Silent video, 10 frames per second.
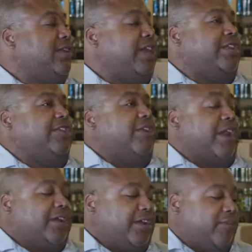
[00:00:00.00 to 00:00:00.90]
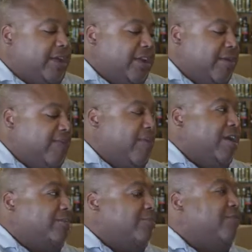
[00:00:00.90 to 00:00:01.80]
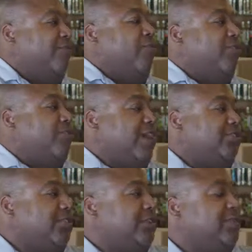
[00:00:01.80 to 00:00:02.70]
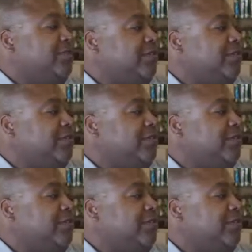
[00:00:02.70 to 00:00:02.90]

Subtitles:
And you're not going to create it up front before you actually